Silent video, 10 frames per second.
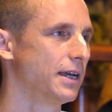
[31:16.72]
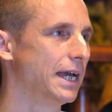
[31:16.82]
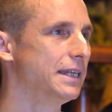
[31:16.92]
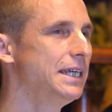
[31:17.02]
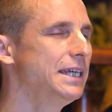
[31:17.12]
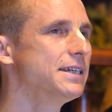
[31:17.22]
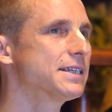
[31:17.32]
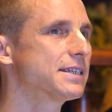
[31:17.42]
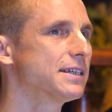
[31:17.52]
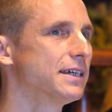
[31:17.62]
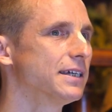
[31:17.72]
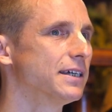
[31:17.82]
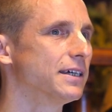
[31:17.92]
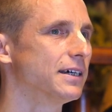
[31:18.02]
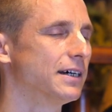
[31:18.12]
And he is
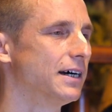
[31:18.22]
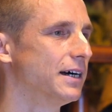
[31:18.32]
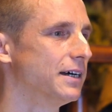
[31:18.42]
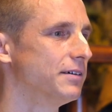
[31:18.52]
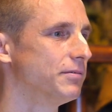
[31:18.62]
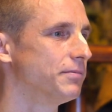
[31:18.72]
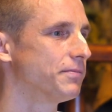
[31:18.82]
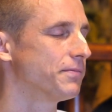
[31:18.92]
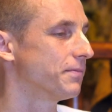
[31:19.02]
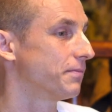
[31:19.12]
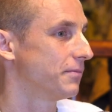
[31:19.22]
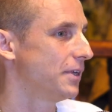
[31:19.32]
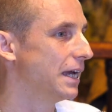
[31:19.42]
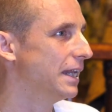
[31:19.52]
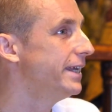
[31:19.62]
a
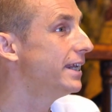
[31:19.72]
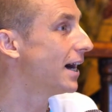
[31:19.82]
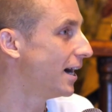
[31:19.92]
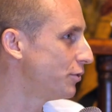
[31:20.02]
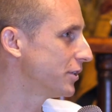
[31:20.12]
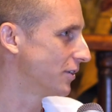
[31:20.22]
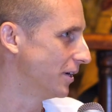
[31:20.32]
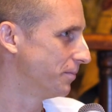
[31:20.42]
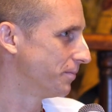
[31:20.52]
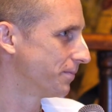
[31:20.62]
leela avatar.